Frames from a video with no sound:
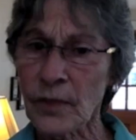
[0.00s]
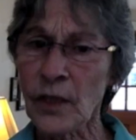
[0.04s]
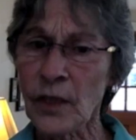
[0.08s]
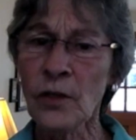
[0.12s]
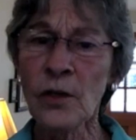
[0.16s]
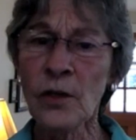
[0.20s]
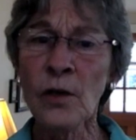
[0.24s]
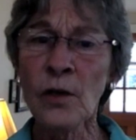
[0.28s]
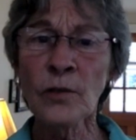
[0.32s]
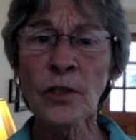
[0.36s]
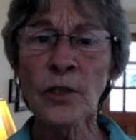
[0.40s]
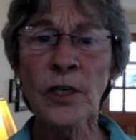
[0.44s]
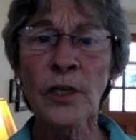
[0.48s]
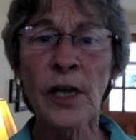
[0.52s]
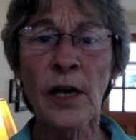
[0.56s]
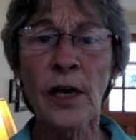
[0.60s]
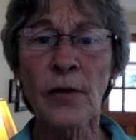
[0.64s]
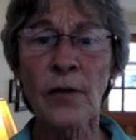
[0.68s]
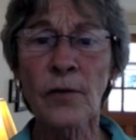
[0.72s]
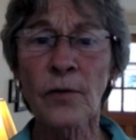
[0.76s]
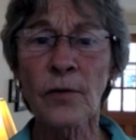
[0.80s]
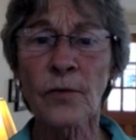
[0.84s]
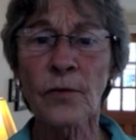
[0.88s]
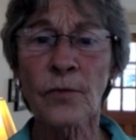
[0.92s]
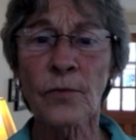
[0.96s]
you know,
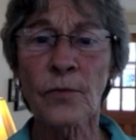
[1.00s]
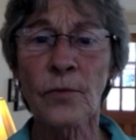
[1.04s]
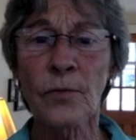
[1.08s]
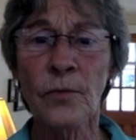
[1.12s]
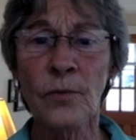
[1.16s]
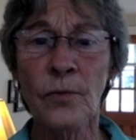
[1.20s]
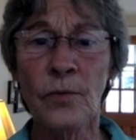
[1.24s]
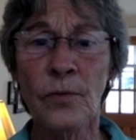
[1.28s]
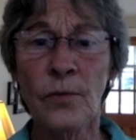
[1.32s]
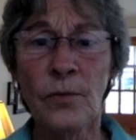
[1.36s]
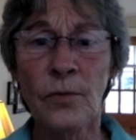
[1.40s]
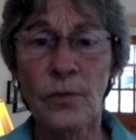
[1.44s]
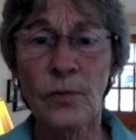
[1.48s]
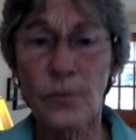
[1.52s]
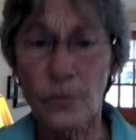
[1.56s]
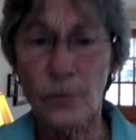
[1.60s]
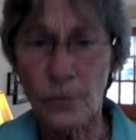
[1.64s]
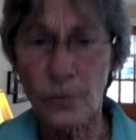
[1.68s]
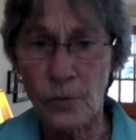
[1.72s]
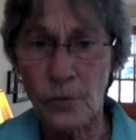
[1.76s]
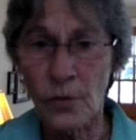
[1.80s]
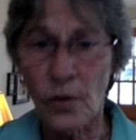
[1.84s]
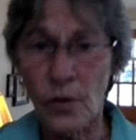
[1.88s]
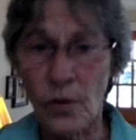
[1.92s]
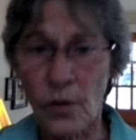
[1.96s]
together through
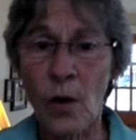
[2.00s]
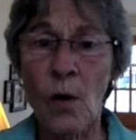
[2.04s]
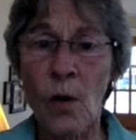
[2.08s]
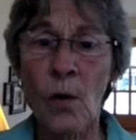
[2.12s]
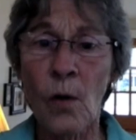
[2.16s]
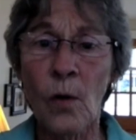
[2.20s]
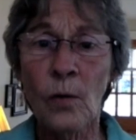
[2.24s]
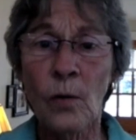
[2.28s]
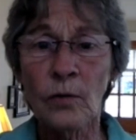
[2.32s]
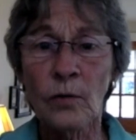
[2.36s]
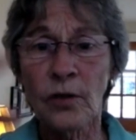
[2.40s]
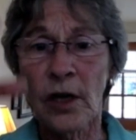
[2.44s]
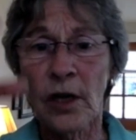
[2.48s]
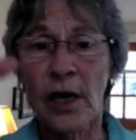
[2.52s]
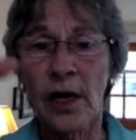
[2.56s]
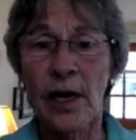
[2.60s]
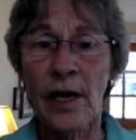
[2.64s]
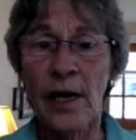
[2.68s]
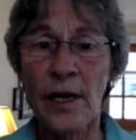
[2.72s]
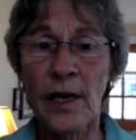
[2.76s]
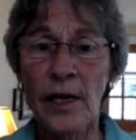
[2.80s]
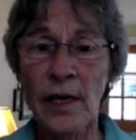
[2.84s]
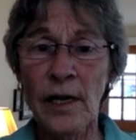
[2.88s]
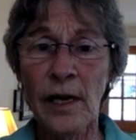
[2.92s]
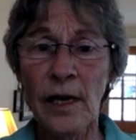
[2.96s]
the whole
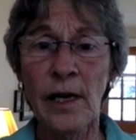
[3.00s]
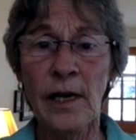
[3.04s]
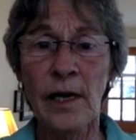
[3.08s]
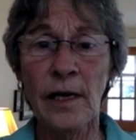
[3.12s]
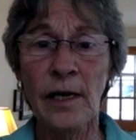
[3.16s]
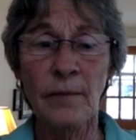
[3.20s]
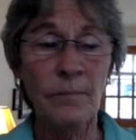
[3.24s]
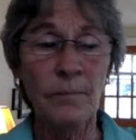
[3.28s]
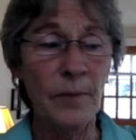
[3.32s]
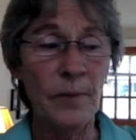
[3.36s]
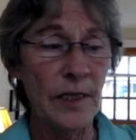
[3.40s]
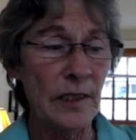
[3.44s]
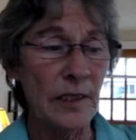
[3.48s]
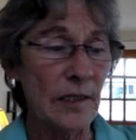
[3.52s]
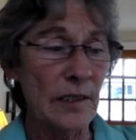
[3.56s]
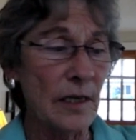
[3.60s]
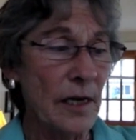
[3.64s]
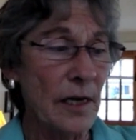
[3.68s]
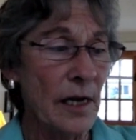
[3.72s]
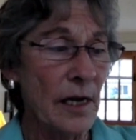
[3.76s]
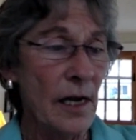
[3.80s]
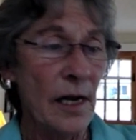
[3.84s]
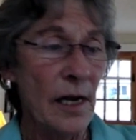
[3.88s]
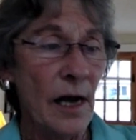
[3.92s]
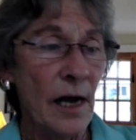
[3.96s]
day. And because
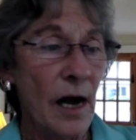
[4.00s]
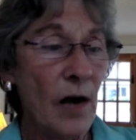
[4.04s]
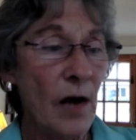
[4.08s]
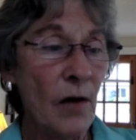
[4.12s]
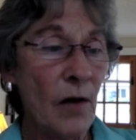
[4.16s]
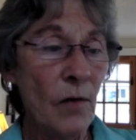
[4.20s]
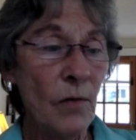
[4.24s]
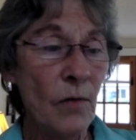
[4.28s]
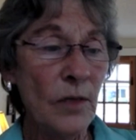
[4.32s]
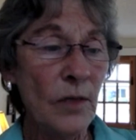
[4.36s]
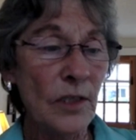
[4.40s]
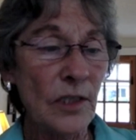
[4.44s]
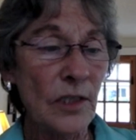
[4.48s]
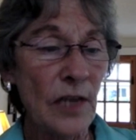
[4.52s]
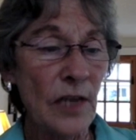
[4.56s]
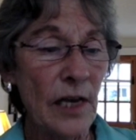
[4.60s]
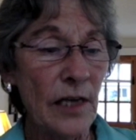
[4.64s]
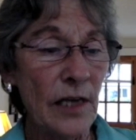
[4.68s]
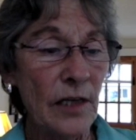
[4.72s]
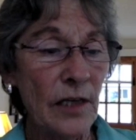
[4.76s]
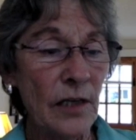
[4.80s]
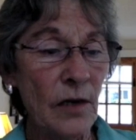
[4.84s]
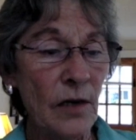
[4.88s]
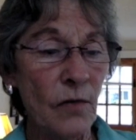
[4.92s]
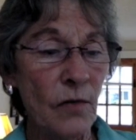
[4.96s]
I always
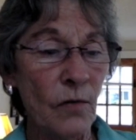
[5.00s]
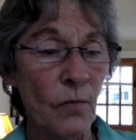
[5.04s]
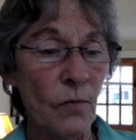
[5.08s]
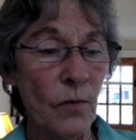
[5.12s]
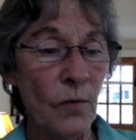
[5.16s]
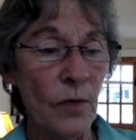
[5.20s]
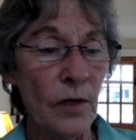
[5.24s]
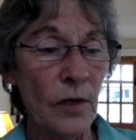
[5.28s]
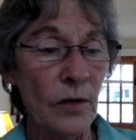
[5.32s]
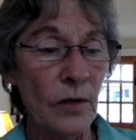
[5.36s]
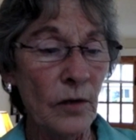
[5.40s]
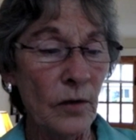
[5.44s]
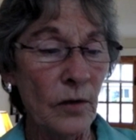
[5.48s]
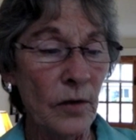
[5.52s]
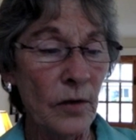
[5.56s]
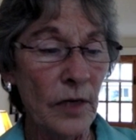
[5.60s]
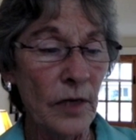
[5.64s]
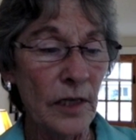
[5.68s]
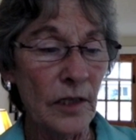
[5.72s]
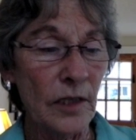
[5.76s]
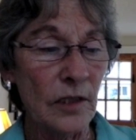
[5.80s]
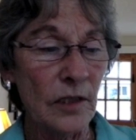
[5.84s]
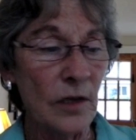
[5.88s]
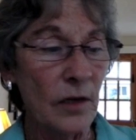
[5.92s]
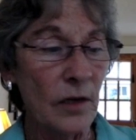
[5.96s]
say, you know, the real
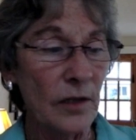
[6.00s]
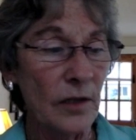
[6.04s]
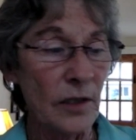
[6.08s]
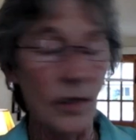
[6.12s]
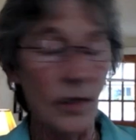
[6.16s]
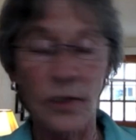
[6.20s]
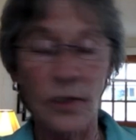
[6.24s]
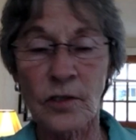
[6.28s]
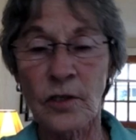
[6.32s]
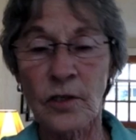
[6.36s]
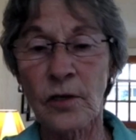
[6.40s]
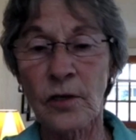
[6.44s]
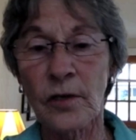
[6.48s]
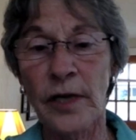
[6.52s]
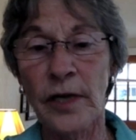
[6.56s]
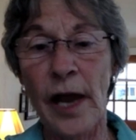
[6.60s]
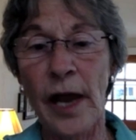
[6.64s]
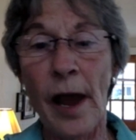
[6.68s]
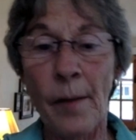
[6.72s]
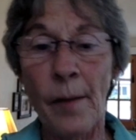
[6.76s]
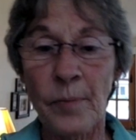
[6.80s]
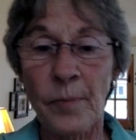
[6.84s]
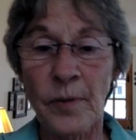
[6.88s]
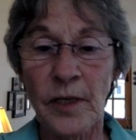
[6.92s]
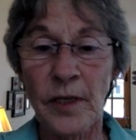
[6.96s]
learning is not necessarily
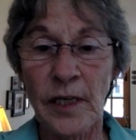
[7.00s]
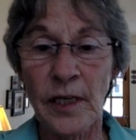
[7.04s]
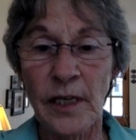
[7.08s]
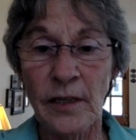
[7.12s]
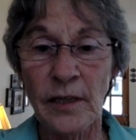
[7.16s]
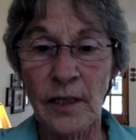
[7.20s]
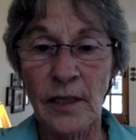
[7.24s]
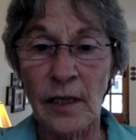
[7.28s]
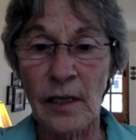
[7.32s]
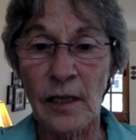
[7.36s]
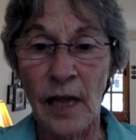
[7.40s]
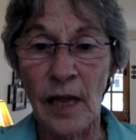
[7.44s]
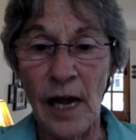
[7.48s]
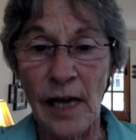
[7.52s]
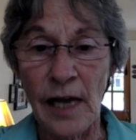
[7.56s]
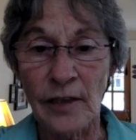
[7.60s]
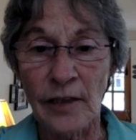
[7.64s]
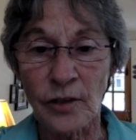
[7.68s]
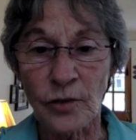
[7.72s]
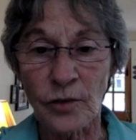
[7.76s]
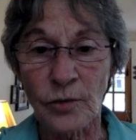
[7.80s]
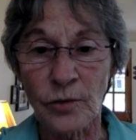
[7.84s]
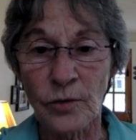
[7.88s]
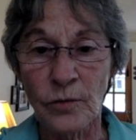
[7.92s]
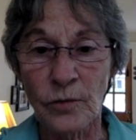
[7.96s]
happening in the
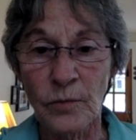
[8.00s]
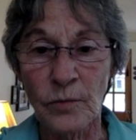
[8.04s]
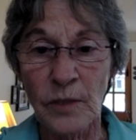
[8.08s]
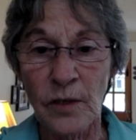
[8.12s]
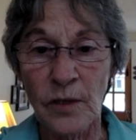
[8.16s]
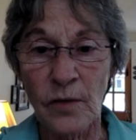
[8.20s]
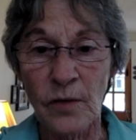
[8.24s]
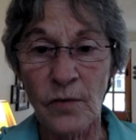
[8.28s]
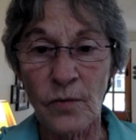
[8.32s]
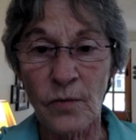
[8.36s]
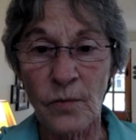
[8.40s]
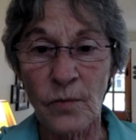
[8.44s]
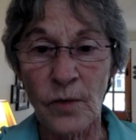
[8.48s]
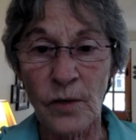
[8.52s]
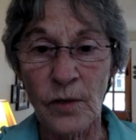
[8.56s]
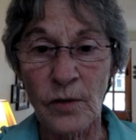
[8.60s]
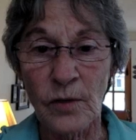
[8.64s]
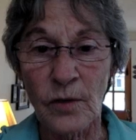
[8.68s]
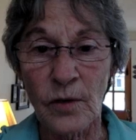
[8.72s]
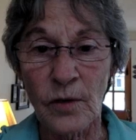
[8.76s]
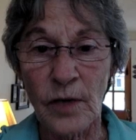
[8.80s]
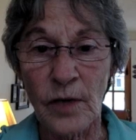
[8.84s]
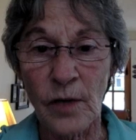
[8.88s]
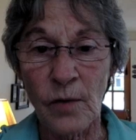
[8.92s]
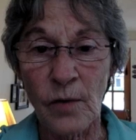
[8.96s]
classroom. You know, the
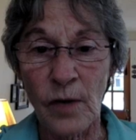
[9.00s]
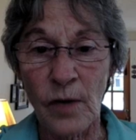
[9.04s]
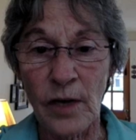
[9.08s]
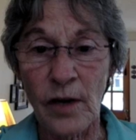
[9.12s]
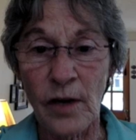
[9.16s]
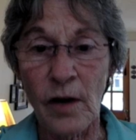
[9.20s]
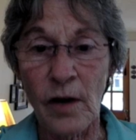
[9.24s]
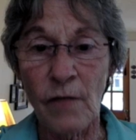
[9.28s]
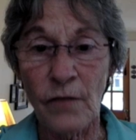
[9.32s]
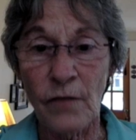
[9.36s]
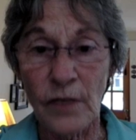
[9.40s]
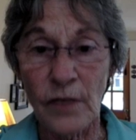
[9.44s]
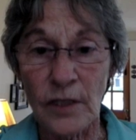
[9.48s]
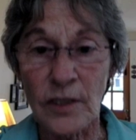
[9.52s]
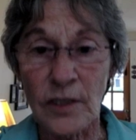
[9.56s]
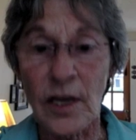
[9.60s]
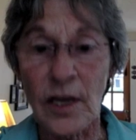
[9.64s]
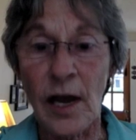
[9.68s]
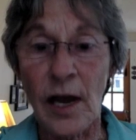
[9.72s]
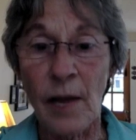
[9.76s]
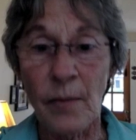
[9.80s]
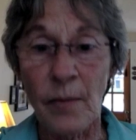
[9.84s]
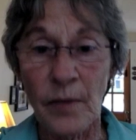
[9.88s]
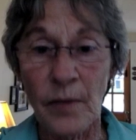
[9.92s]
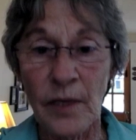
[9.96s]
real learning quite often
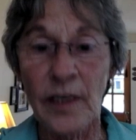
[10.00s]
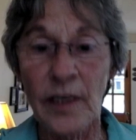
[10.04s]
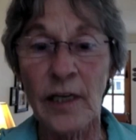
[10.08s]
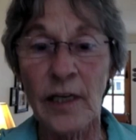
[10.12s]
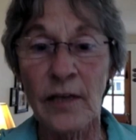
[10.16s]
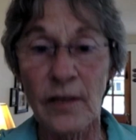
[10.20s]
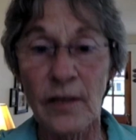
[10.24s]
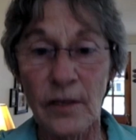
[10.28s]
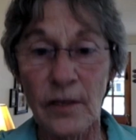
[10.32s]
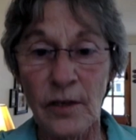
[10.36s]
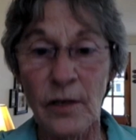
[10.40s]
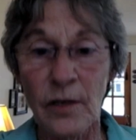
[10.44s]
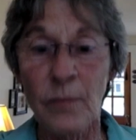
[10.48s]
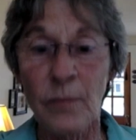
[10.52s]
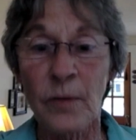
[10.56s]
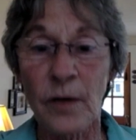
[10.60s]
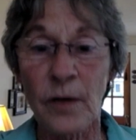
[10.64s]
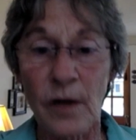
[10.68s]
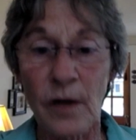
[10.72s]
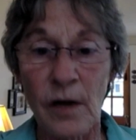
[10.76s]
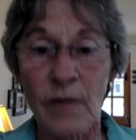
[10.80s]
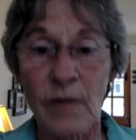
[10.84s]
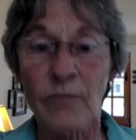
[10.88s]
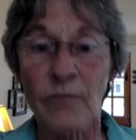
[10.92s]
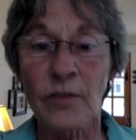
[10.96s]
is happening in the
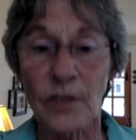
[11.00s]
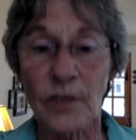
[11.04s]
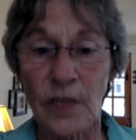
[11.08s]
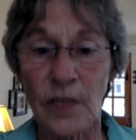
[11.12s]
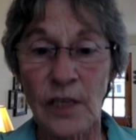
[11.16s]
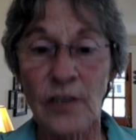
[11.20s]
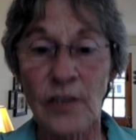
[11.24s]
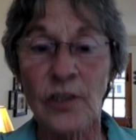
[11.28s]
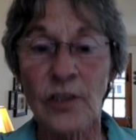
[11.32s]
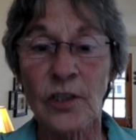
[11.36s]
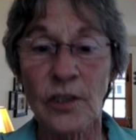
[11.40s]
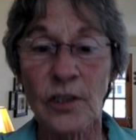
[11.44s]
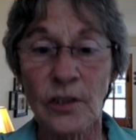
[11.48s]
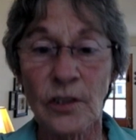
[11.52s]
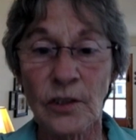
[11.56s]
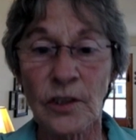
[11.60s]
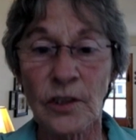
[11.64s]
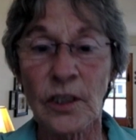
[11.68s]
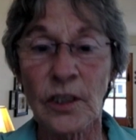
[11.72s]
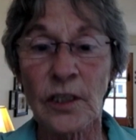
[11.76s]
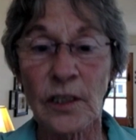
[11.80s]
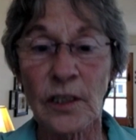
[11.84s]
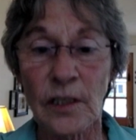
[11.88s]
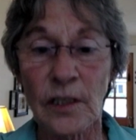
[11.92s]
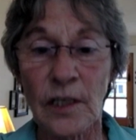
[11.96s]
deeper
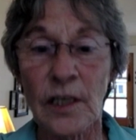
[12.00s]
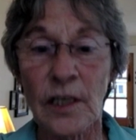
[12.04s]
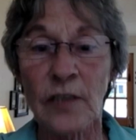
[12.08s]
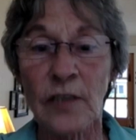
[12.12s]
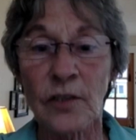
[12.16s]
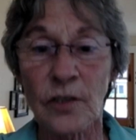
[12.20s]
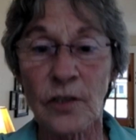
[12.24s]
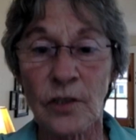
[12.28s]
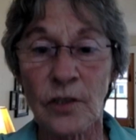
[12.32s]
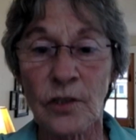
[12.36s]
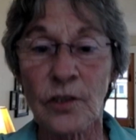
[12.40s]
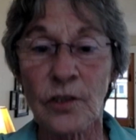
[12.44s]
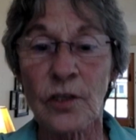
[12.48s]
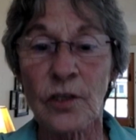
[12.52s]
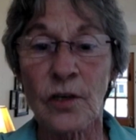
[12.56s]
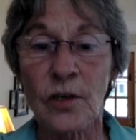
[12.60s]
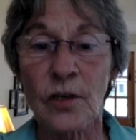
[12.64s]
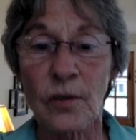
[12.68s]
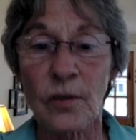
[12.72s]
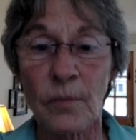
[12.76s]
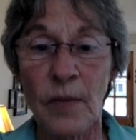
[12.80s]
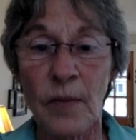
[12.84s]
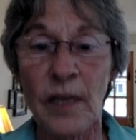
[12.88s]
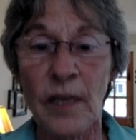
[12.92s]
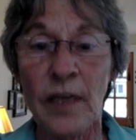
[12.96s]
conversations and connections
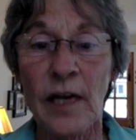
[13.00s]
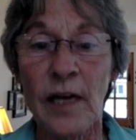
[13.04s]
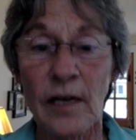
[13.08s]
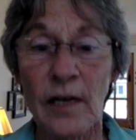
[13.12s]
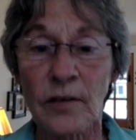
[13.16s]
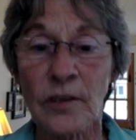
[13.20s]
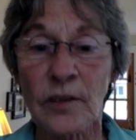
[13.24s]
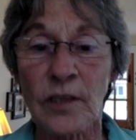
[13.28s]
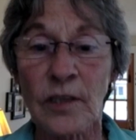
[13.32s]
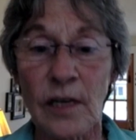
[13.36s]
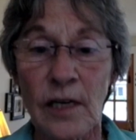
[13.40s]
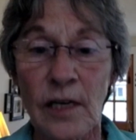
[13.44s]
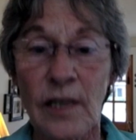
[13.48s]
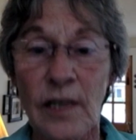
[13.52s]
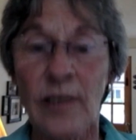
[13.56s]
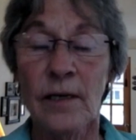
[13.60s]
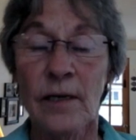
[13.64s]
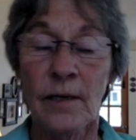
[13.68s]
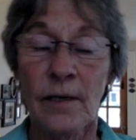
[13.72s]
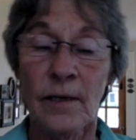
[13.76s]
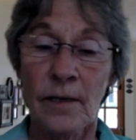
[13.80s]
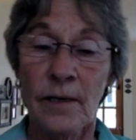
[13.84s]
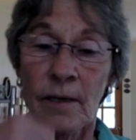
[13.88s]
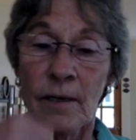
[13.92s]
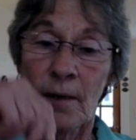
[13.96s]
that are made
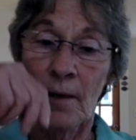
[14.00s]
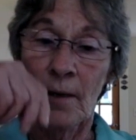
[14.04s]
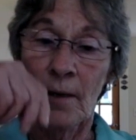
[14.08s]
outside